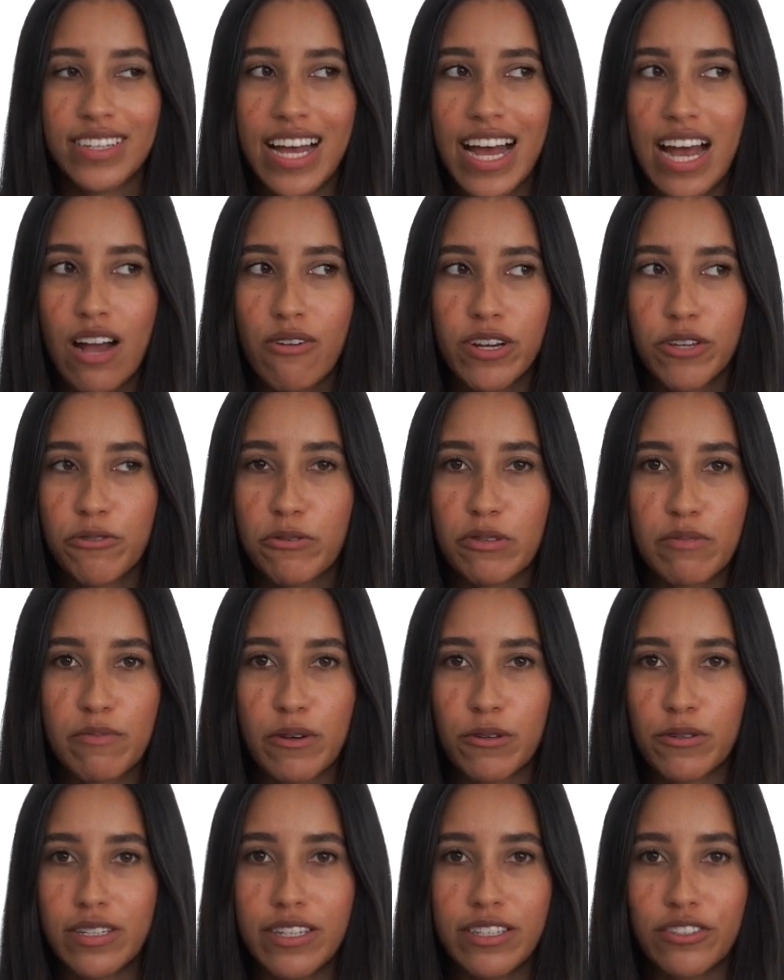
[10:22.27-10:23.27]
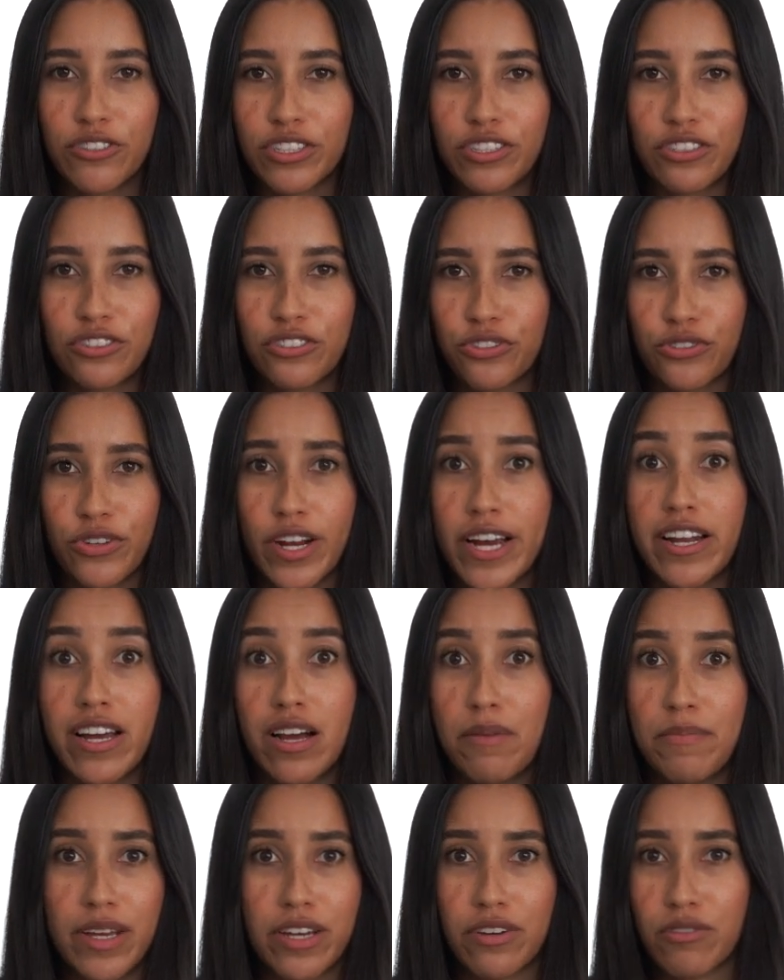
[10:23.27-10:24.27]
How are you supposed to just straight
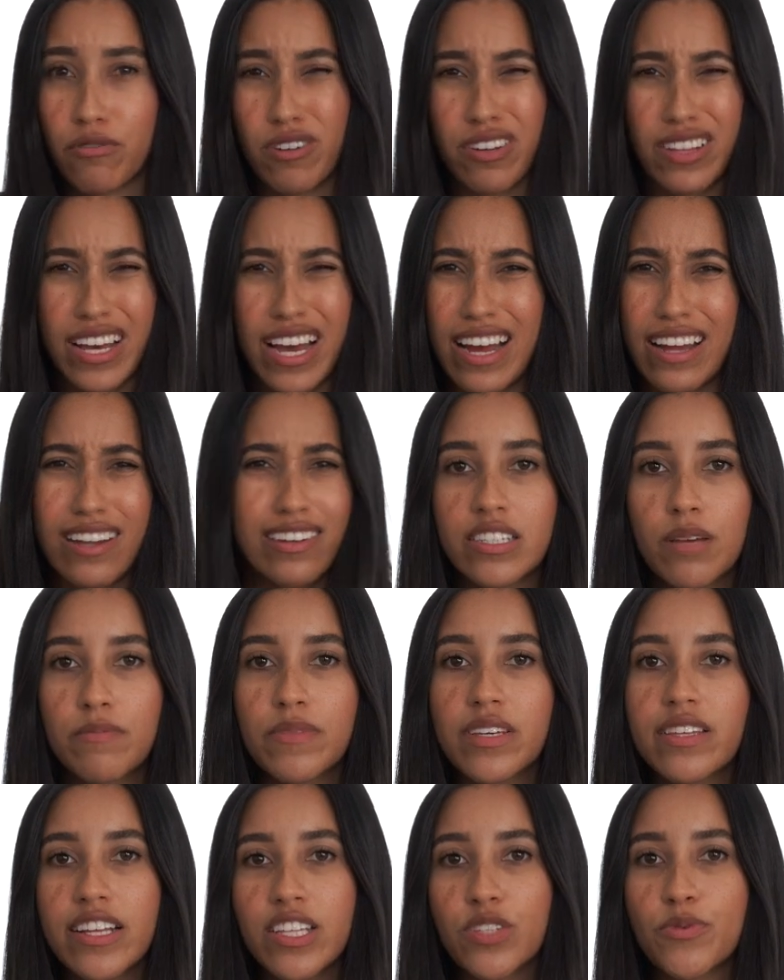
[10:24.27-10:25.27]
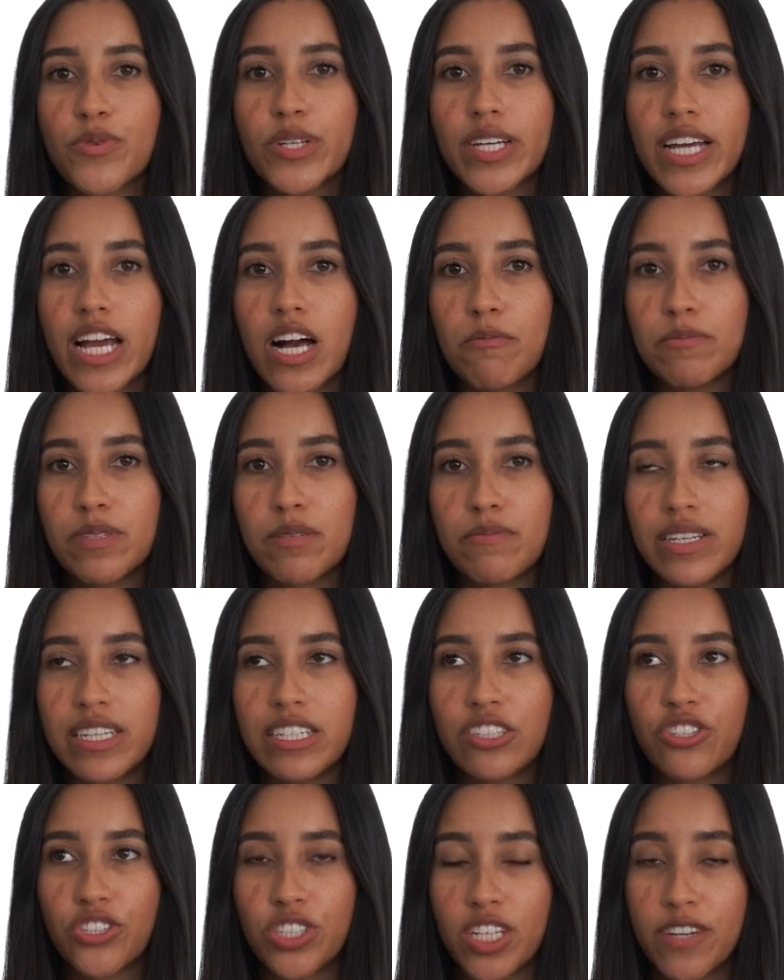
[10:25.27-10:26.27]
up ignore that? Something that's really helped me
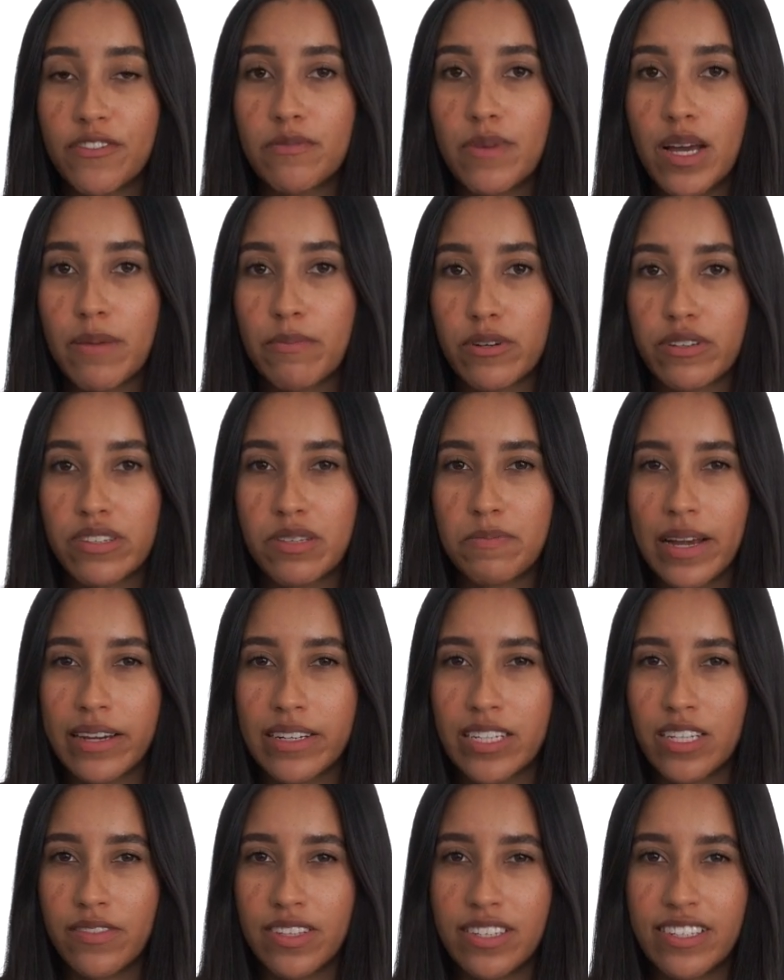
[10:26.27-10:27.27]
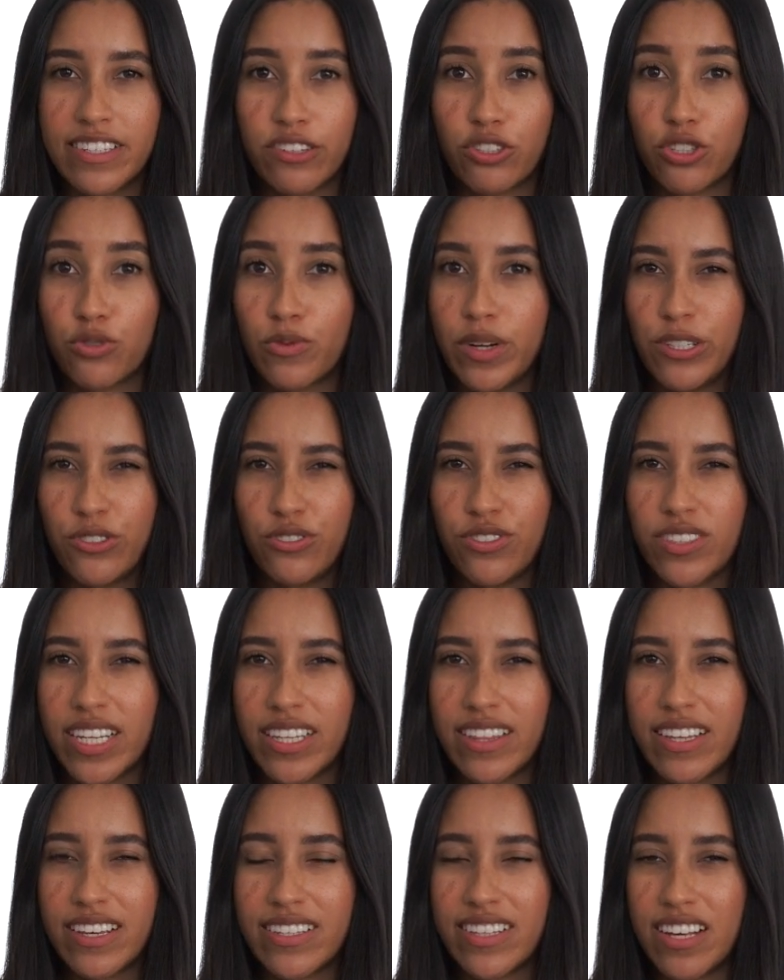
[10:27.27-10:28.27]
shift my perspective in situations
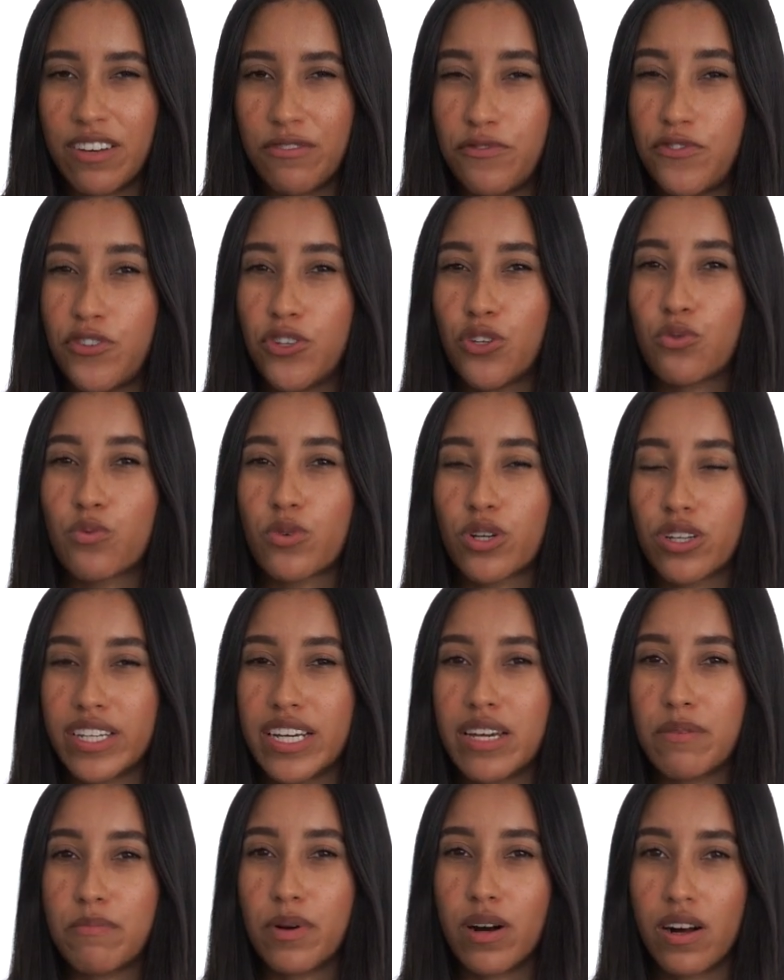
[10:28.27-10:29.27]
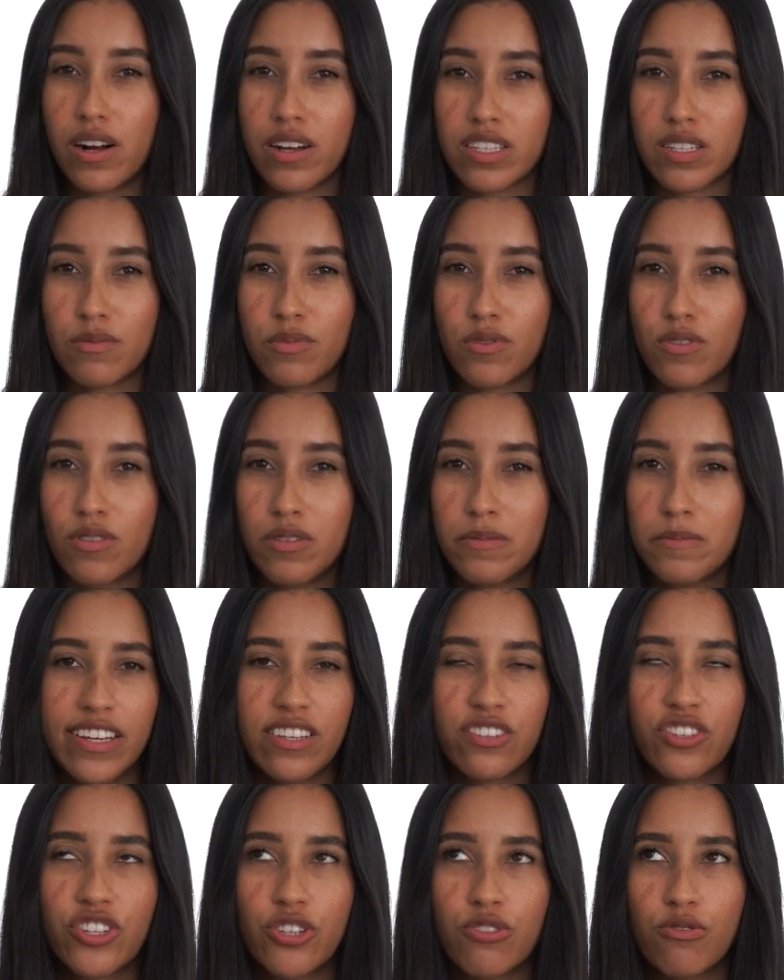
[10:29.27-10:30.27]
like this that feel really impossible
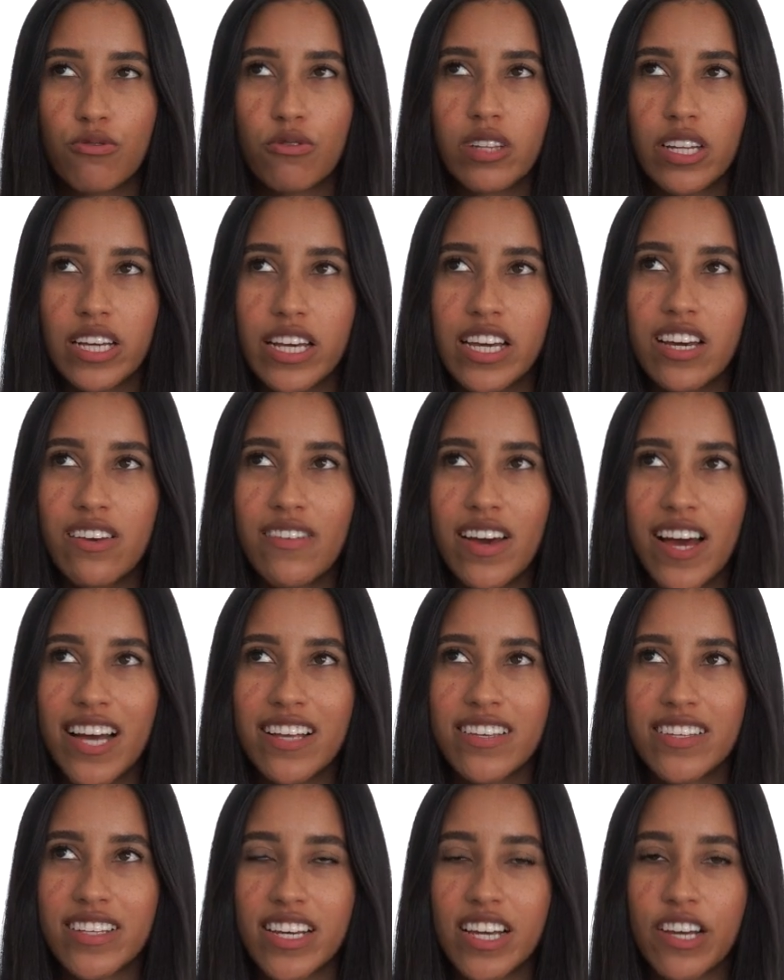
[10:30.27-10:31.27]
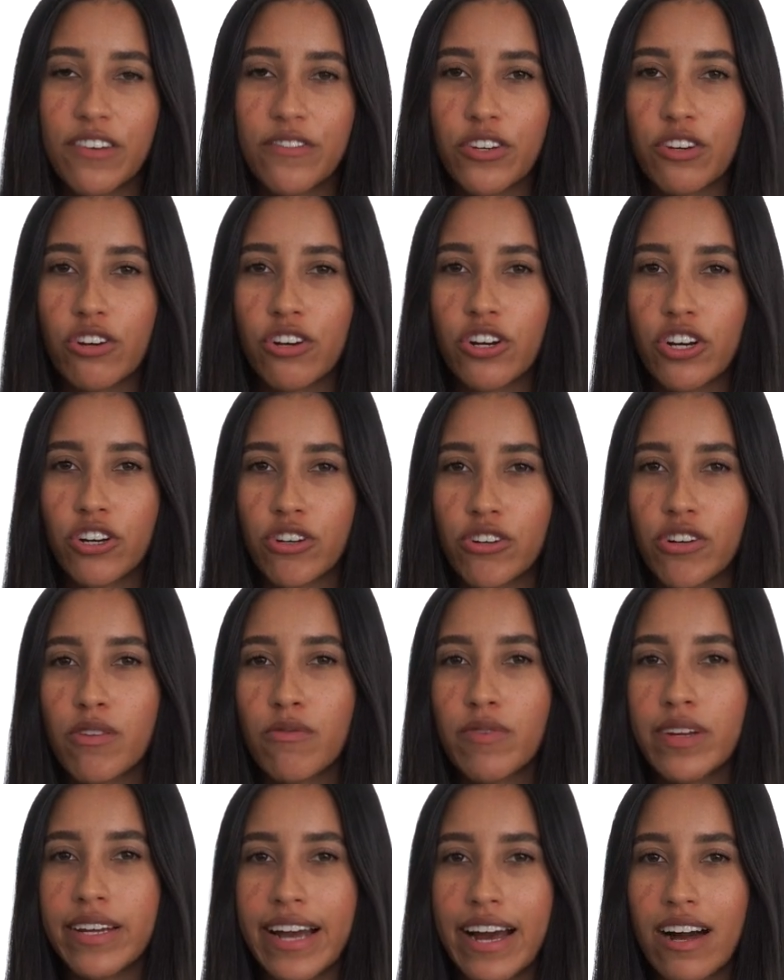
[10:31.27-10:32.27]
is to live as if your current
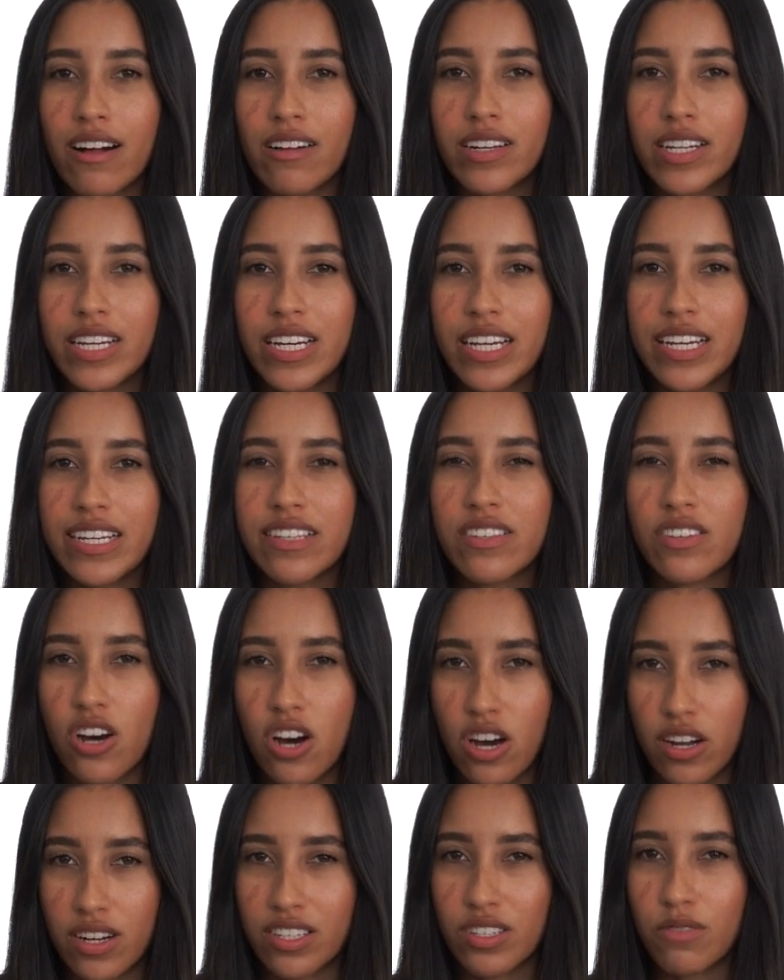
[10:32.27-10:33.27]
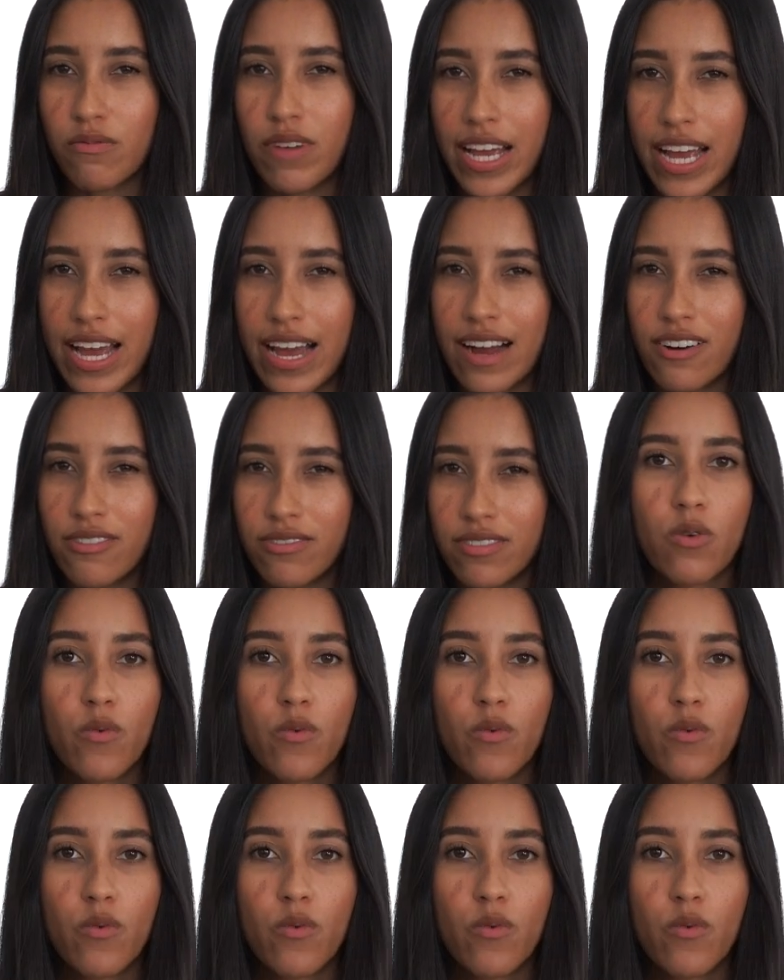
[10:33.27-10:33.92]
reality is on its way out.